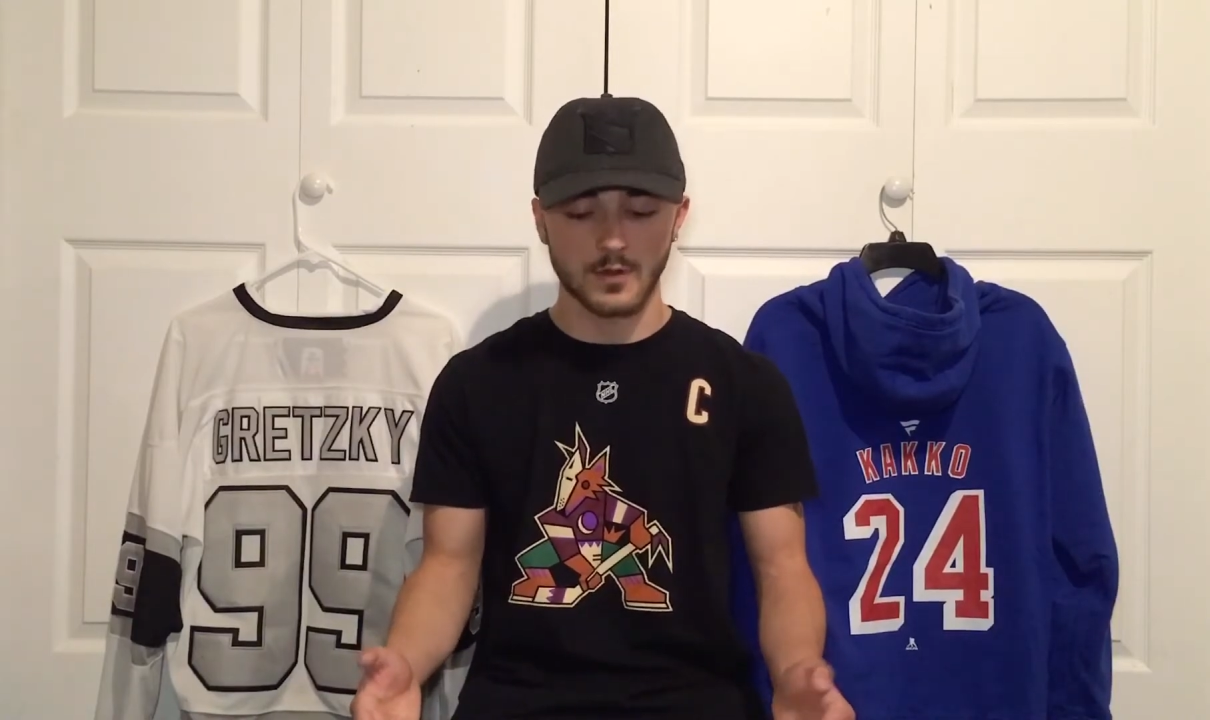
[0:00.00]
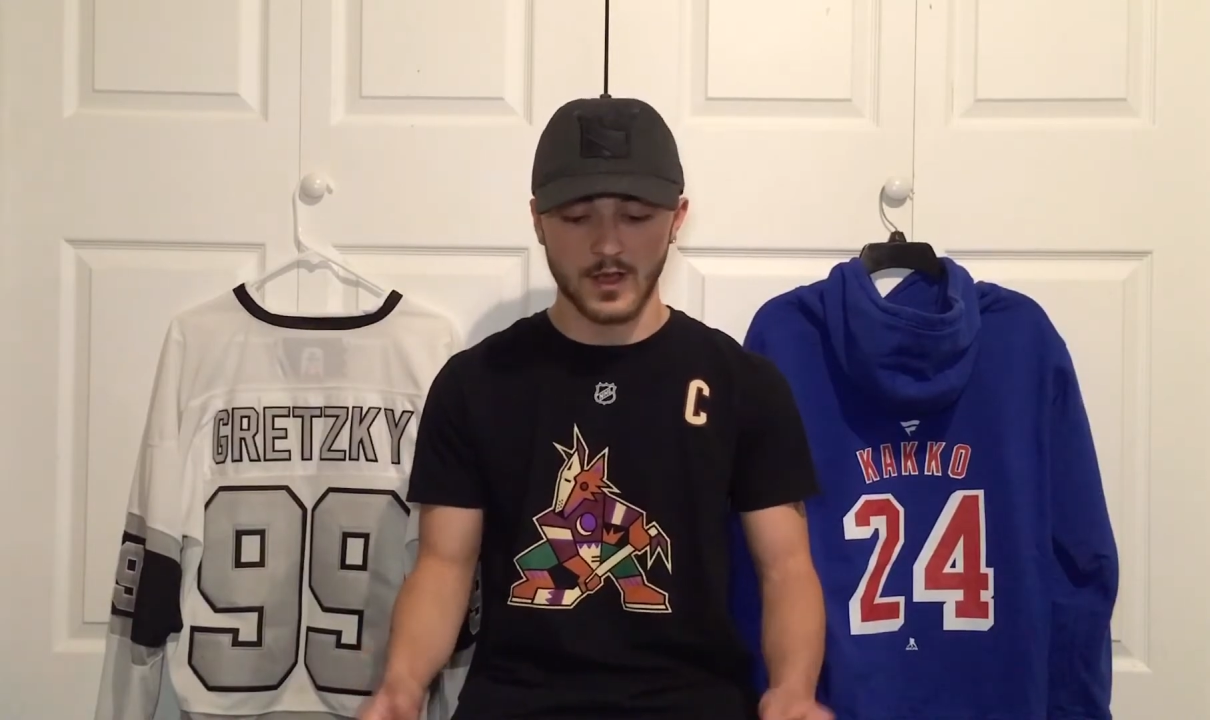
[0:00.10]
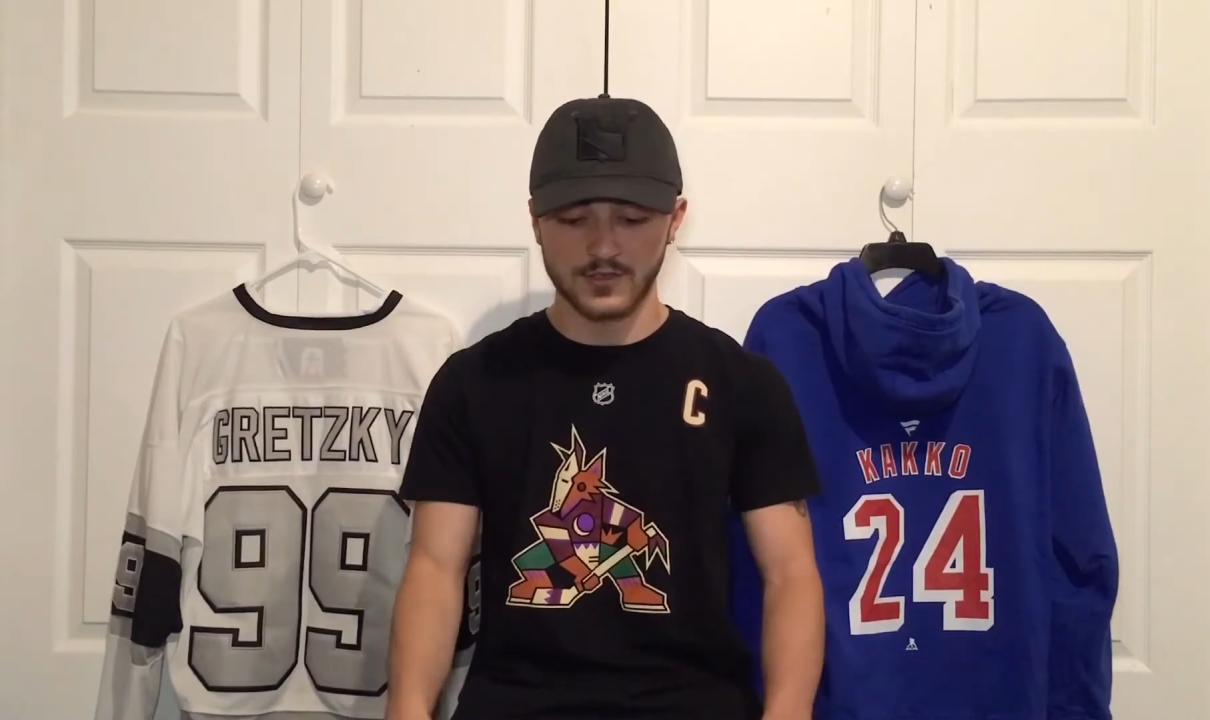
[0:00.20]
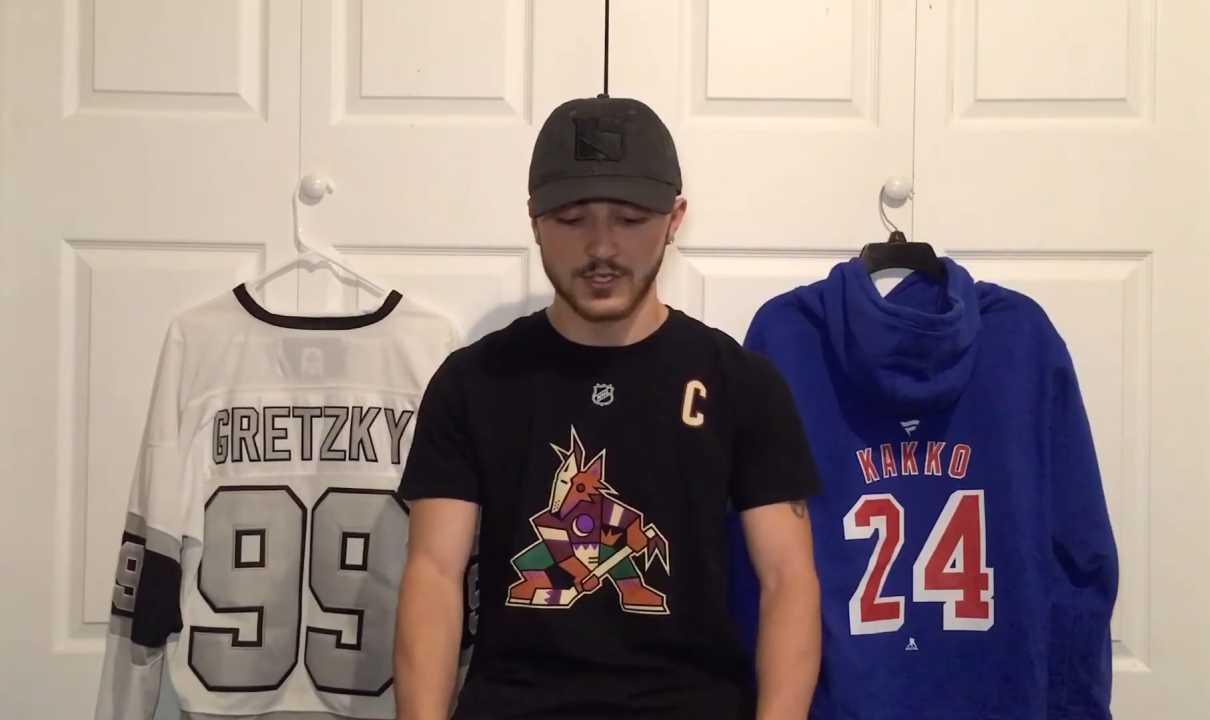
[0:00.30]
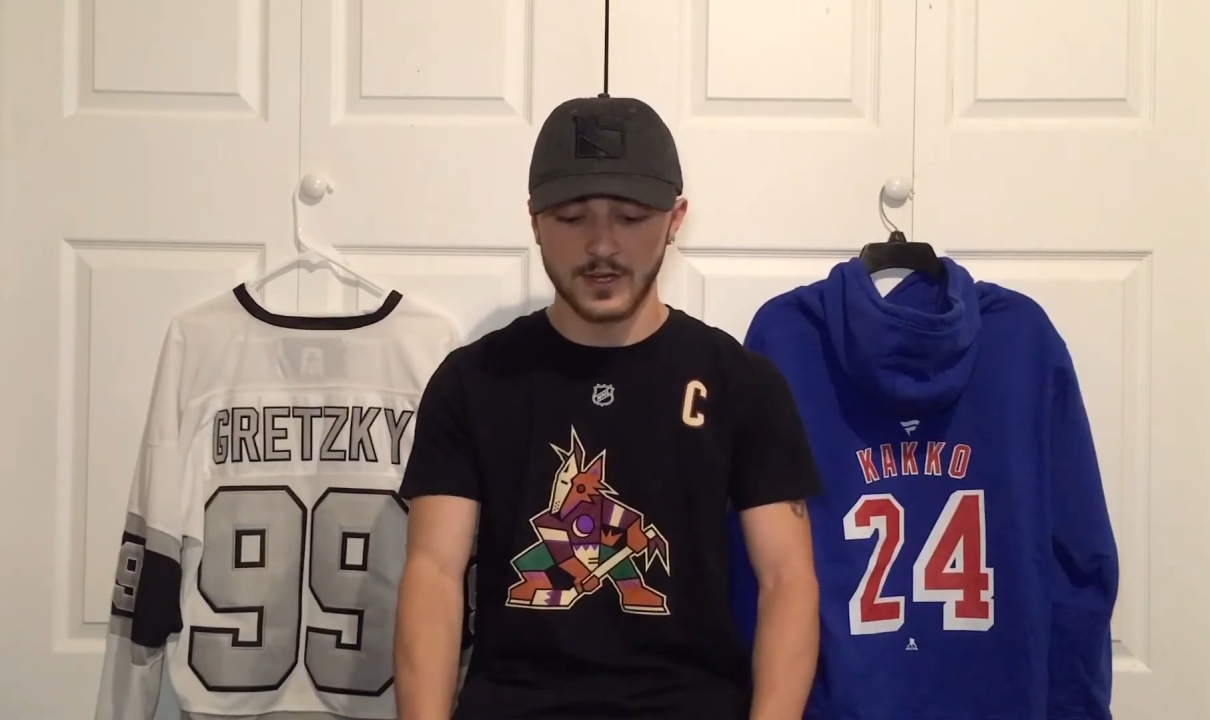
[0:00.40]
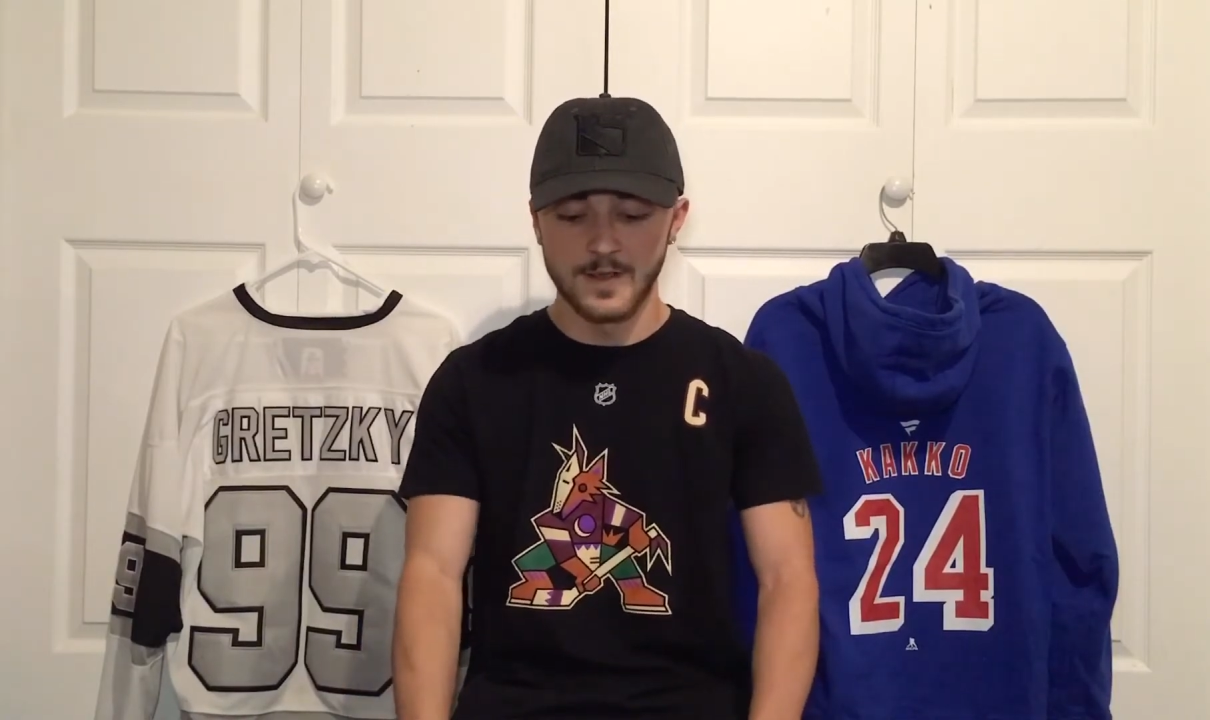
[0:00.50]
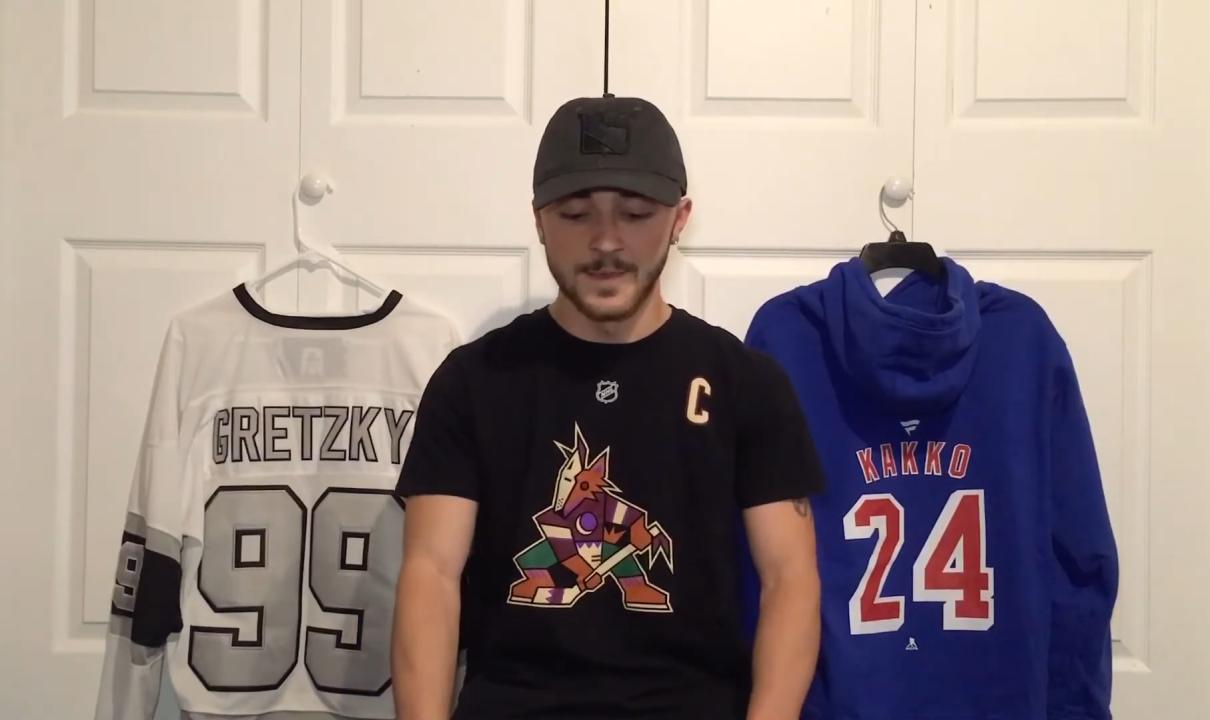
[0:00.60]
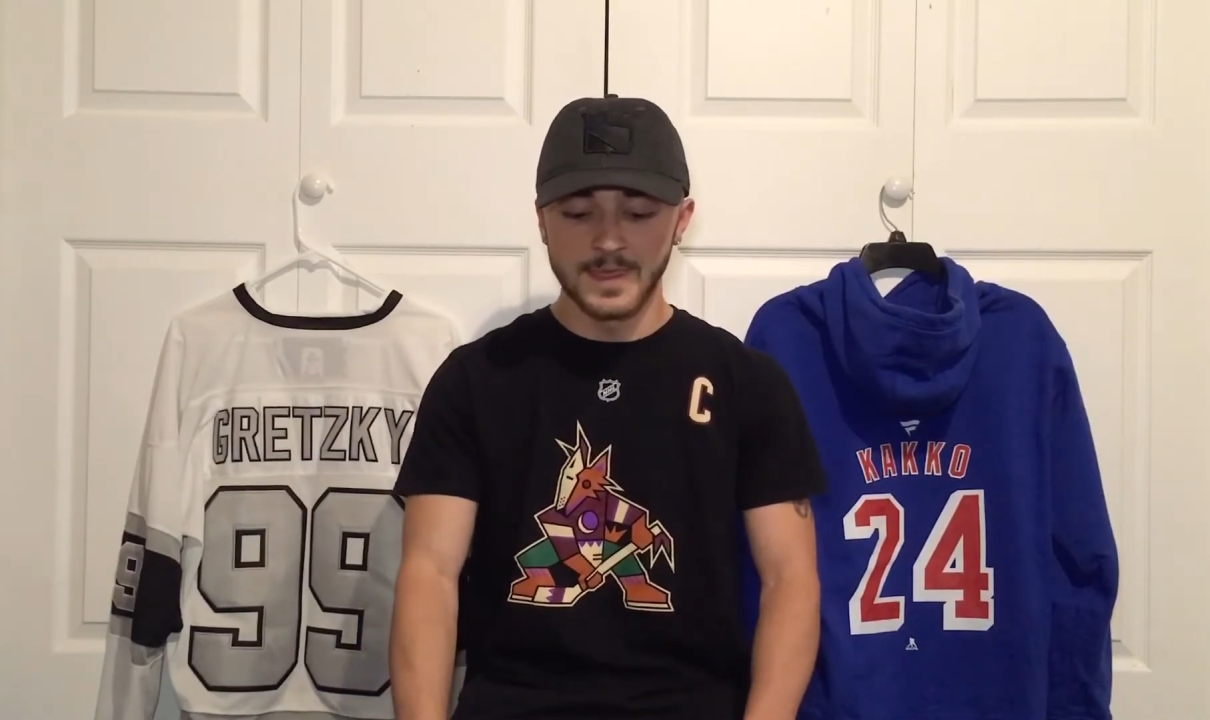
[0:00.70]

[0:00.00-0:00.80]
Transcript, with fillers: roster